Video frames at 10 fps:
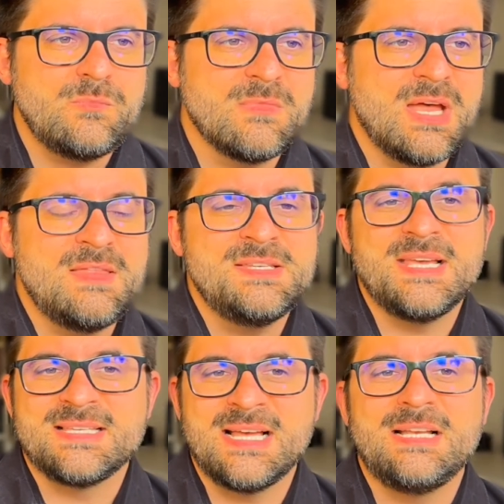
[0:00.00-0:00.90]
And this is
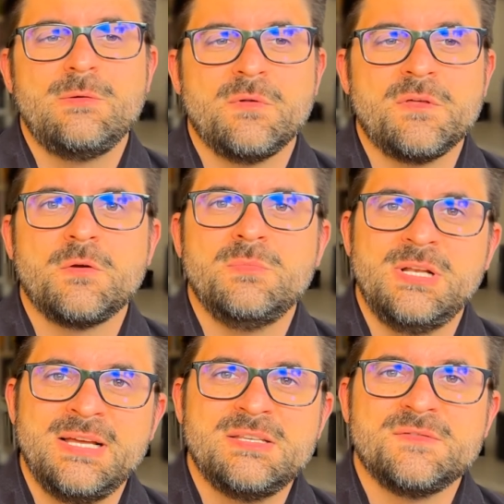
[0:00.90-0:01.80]
exactly what the
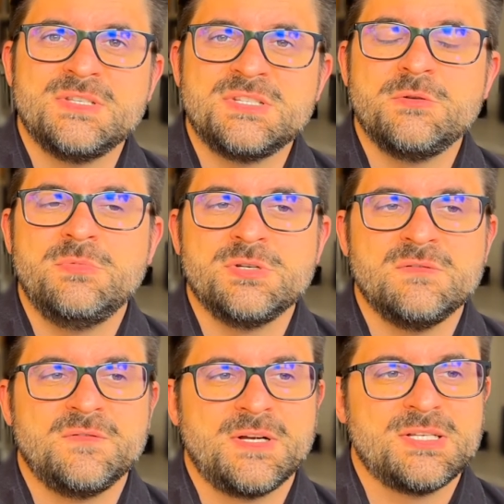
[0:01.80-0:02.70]
cumulative distribution
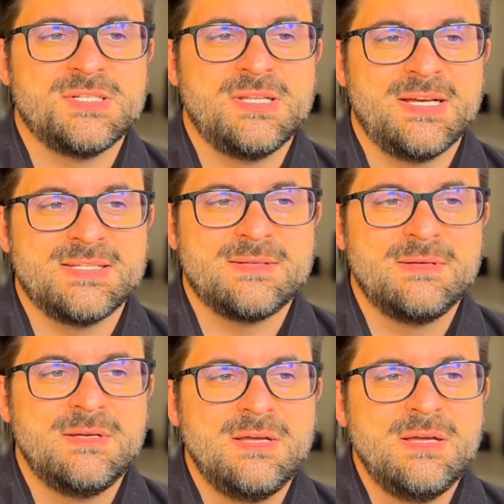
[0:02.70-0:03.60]
function does.
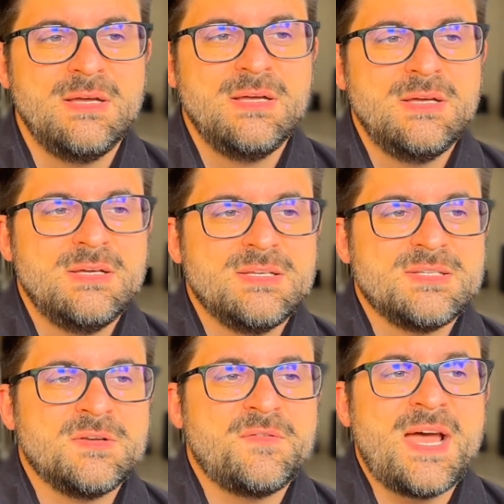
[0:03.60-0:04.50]

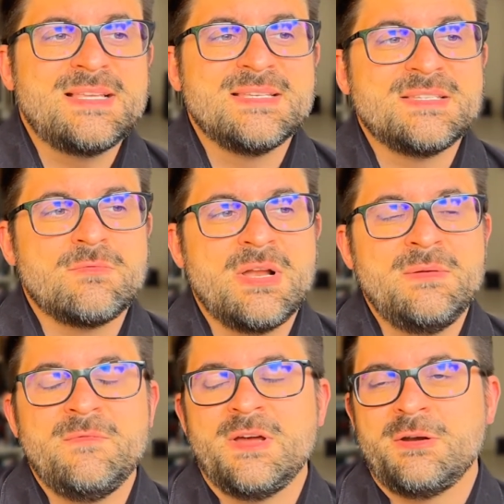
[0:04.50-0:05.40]
So if x is a
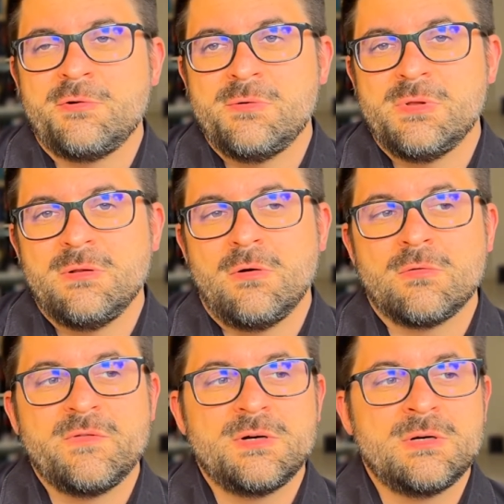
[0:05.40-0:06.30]
random variable
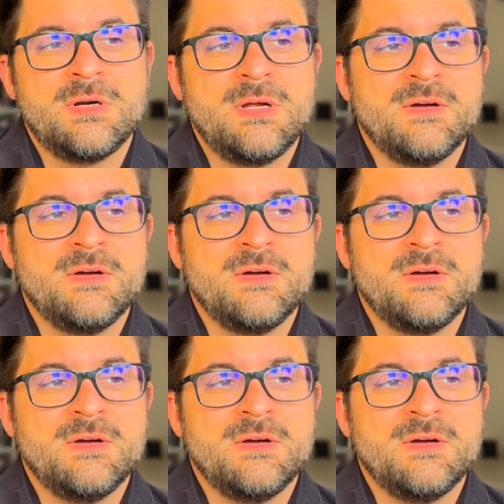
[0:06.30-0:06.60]
over a